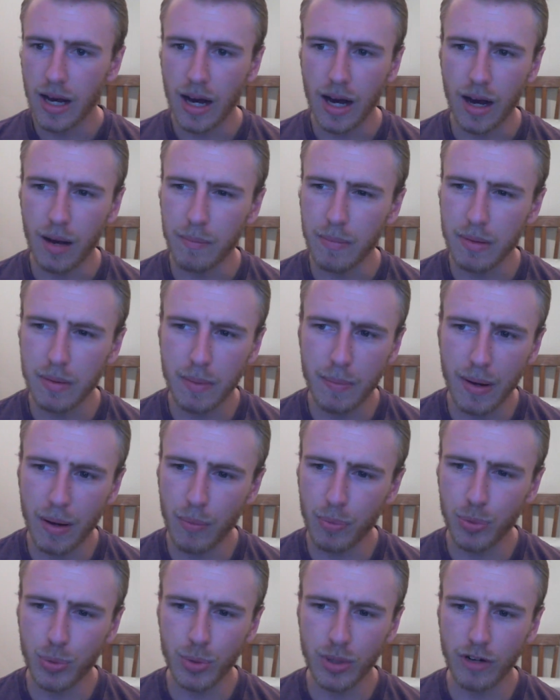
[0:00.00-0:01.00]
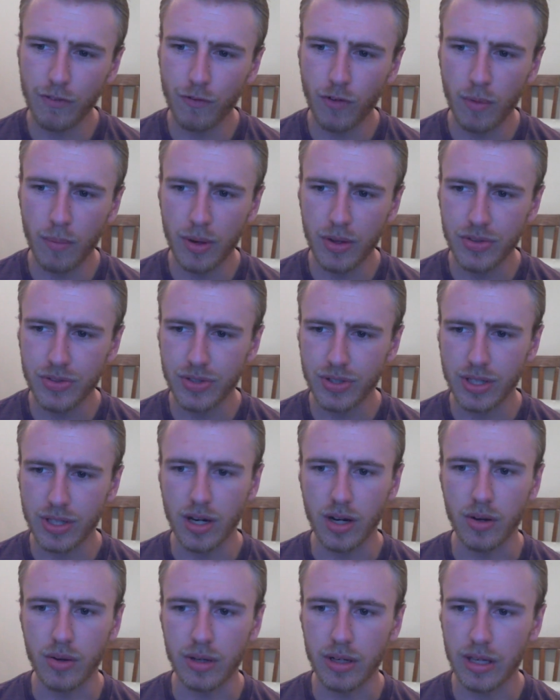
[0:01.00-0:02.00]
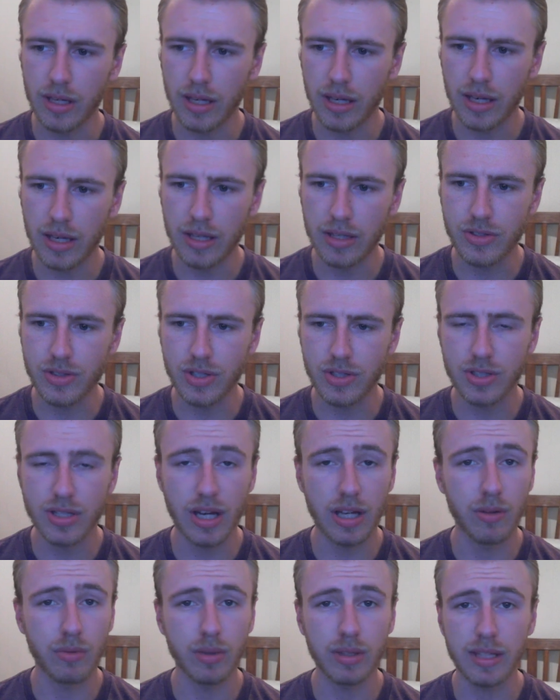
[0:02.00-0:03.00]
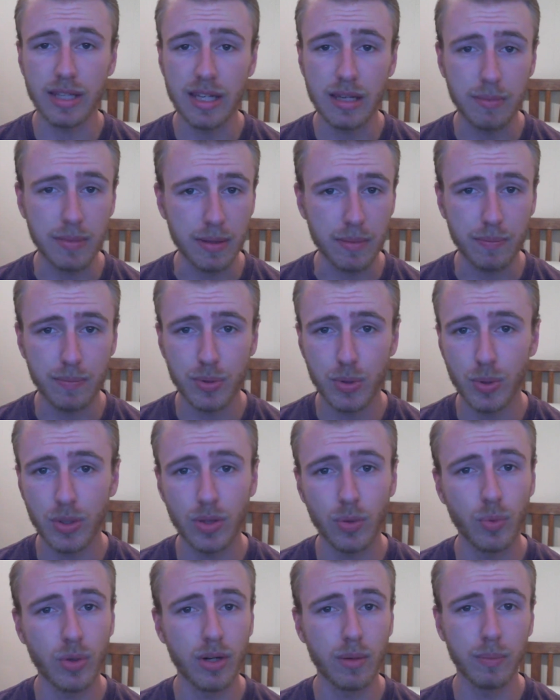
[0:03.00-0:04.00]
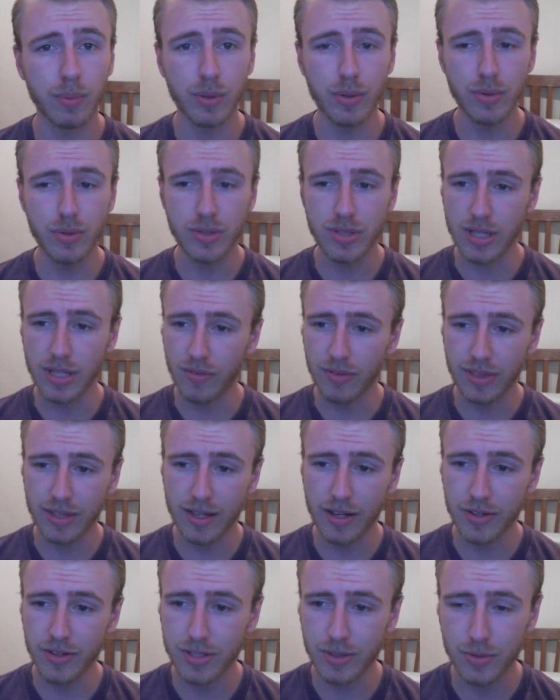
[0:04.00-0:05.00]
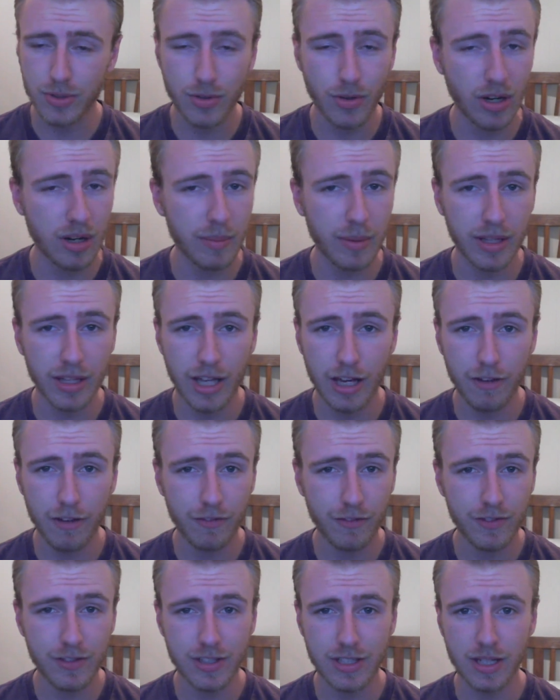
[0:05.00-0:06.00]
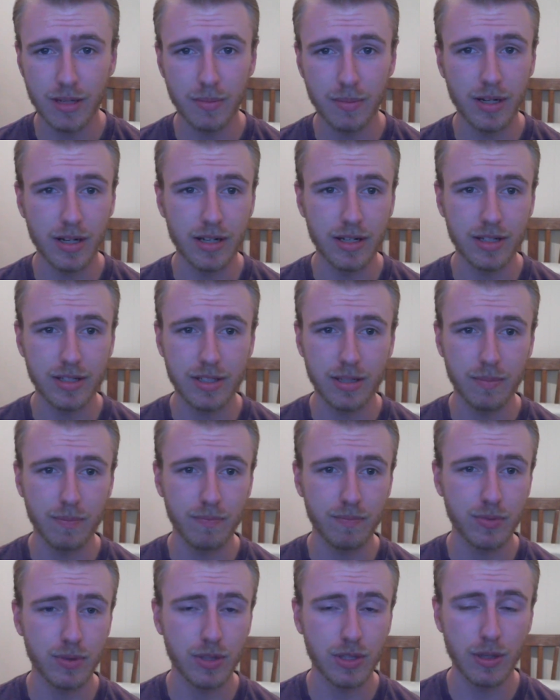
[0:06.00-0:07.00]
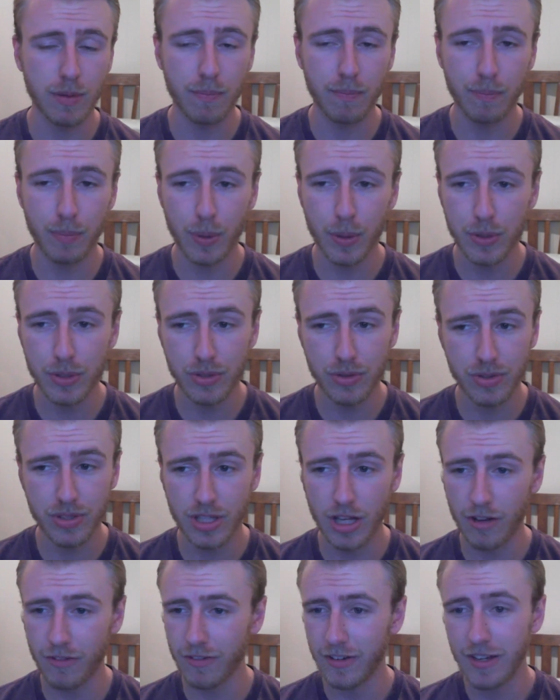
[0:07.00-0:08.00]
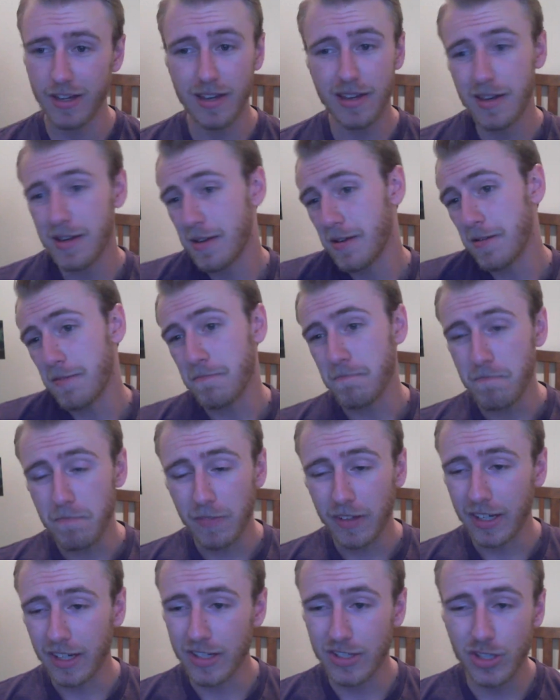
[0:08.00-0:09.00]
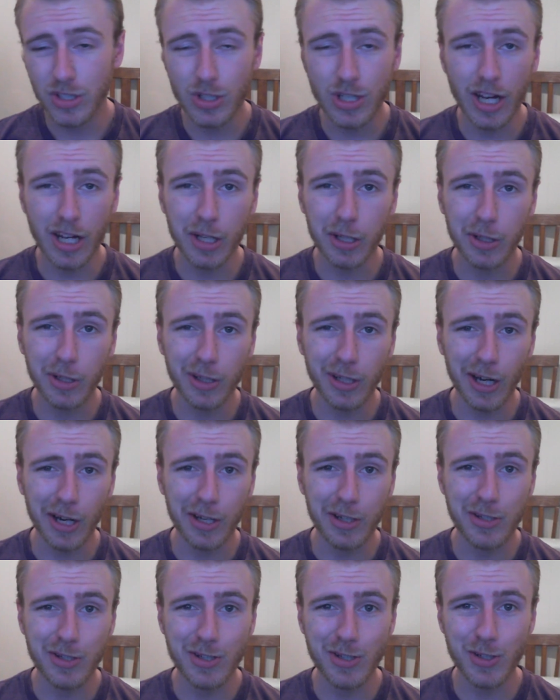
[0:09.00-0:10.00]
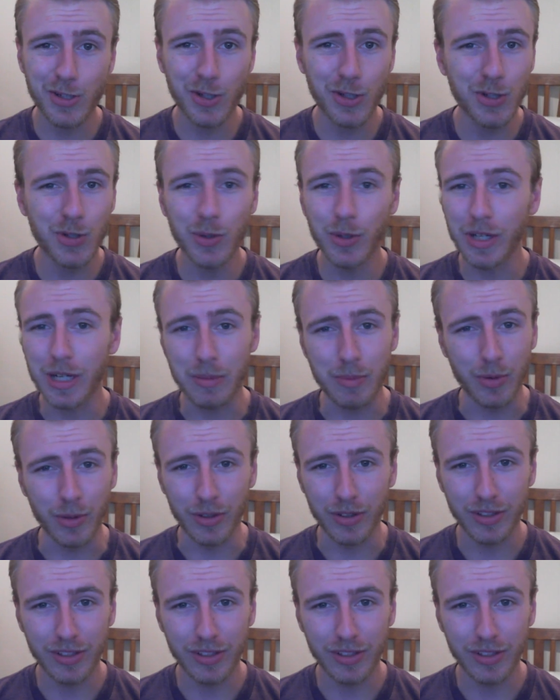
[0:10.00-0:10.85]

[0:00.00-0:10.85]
maybe about 3 or 4 months ago, it just kind of really hit me. Between the winter blues and everything else that was going on in my life, some personal stuff, I just couldn't do it anymore.